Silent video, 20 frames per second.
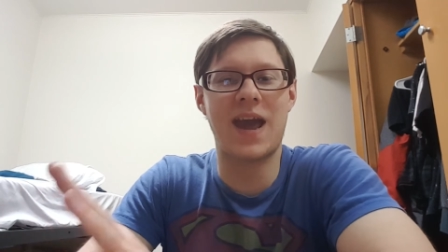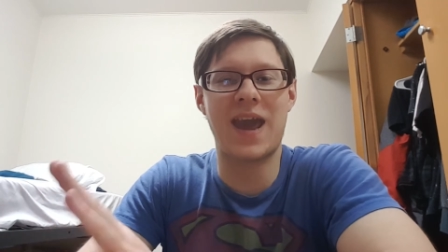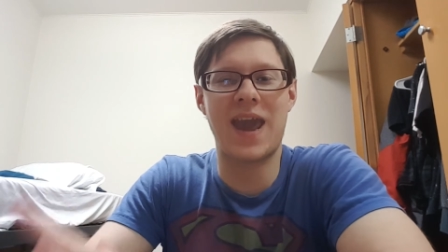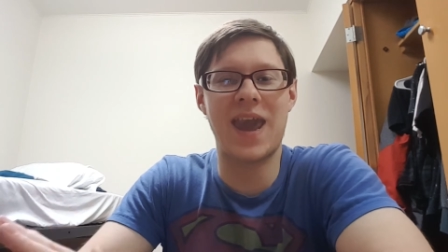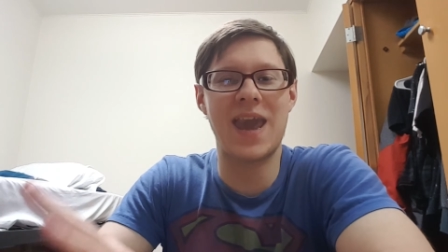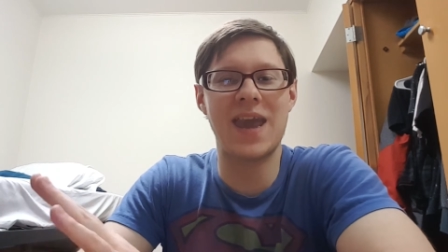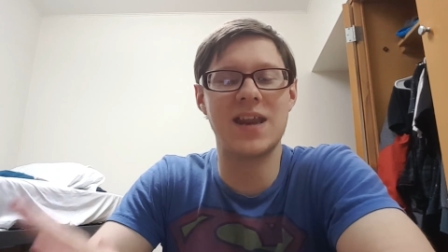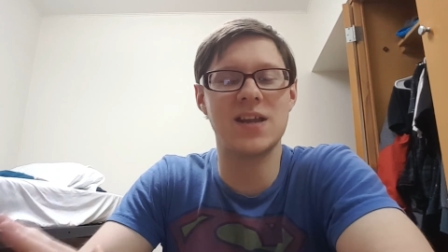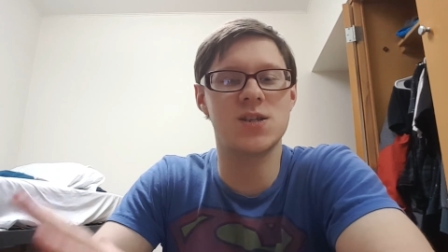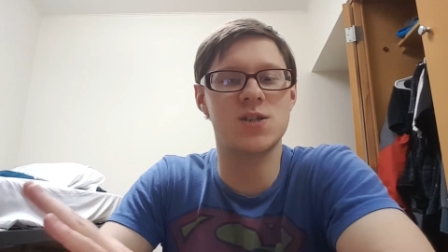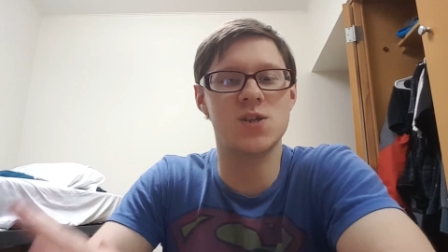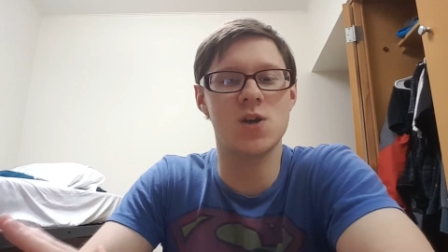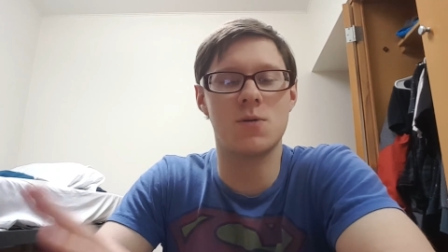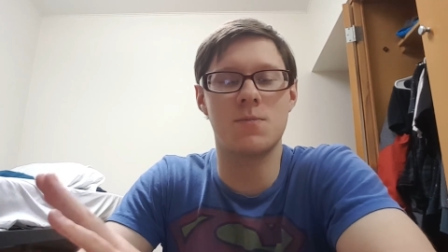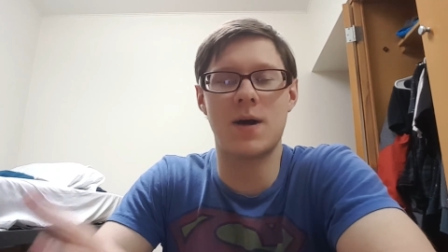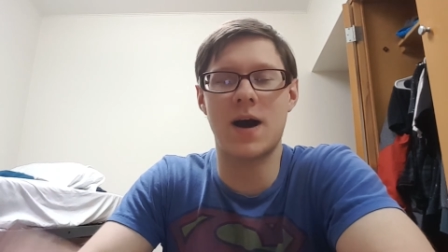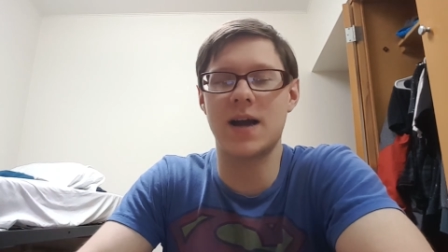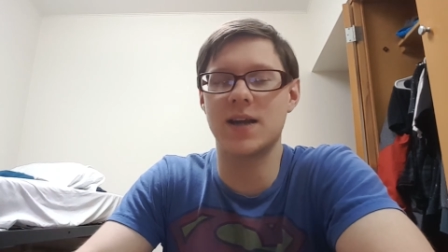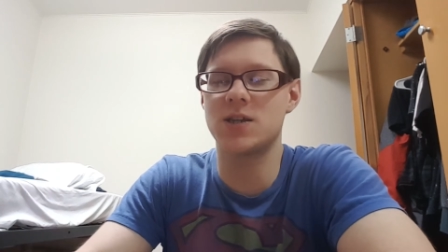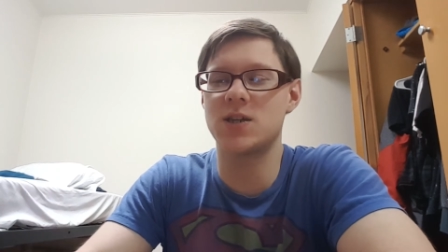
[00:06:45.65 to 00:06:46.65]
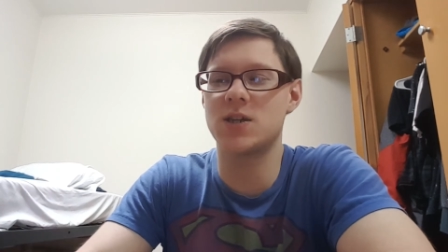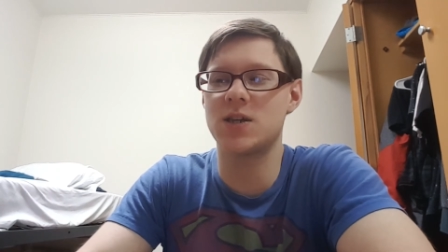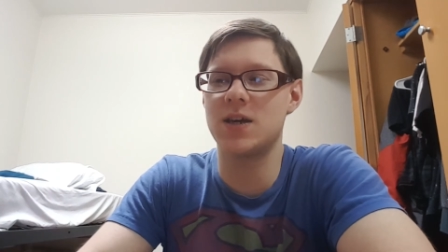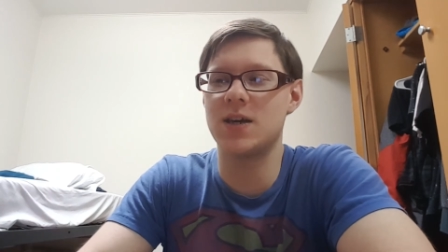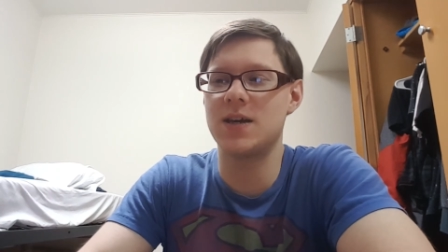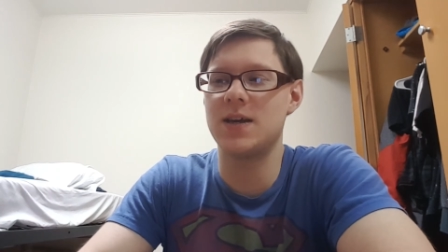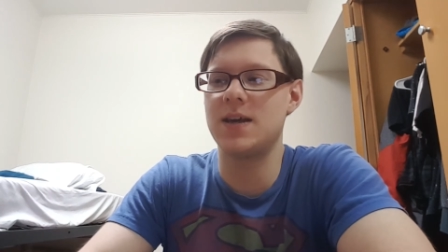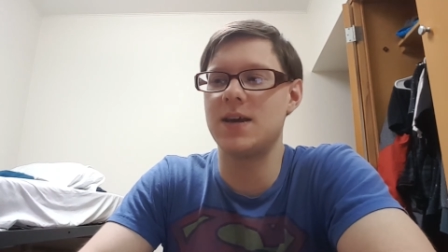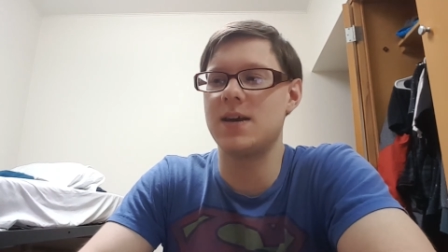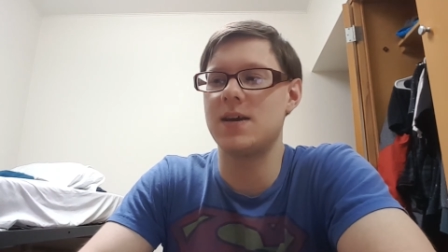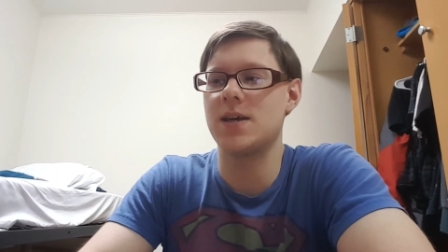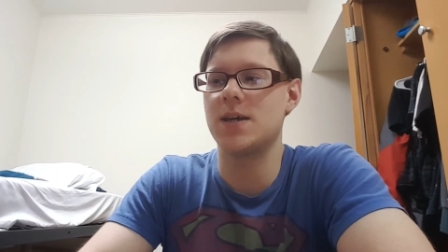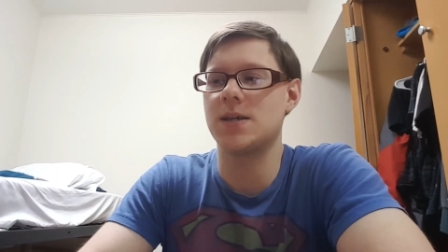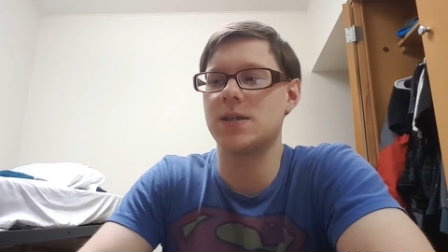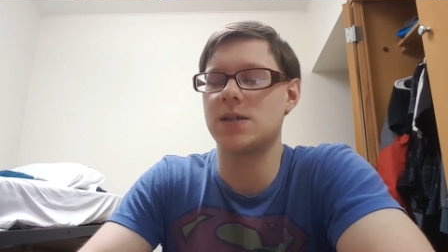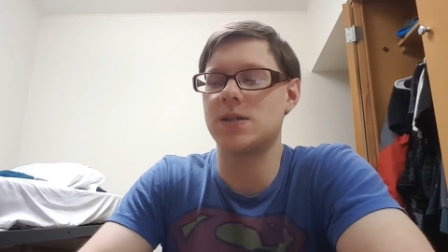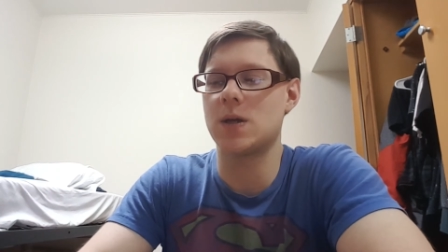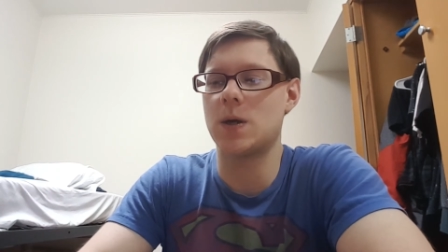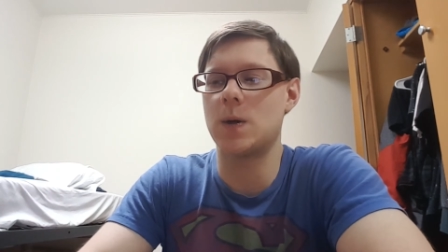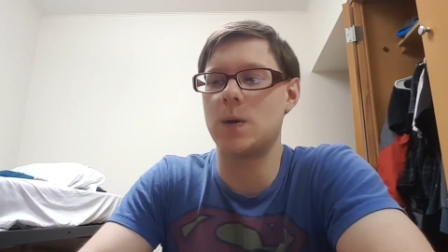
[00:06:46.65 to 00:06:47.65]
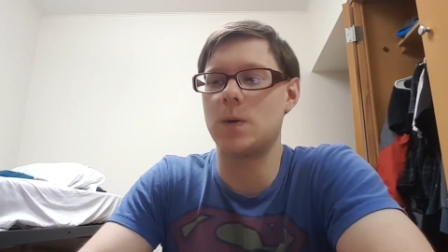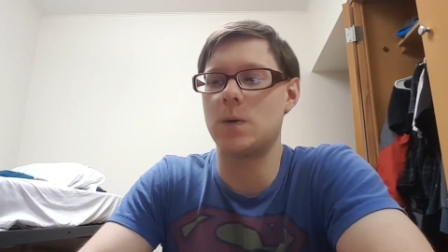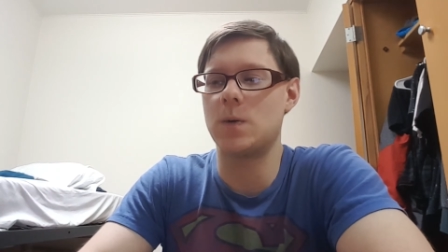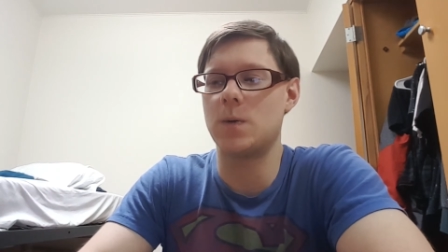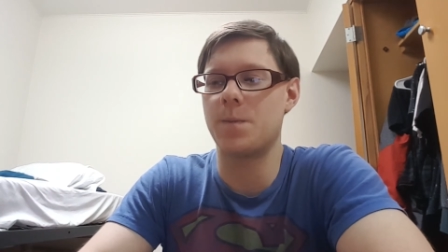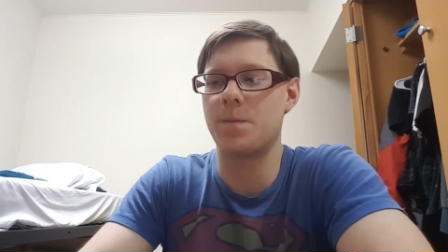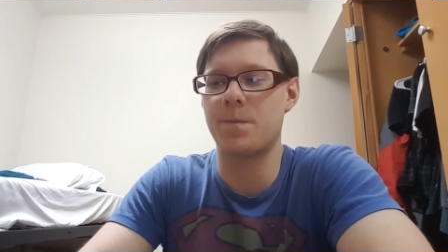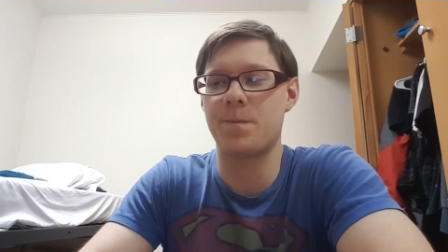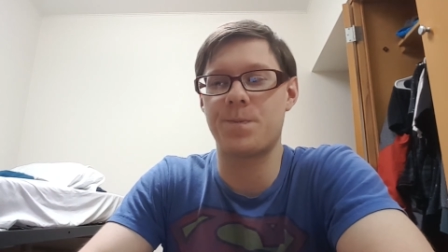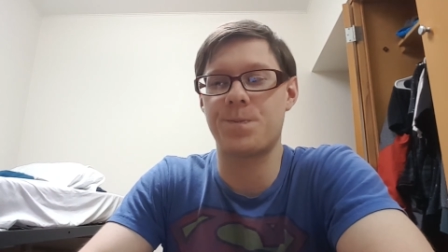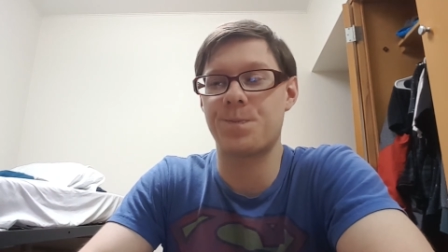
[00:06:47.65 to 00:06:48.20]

I hate it so much. So,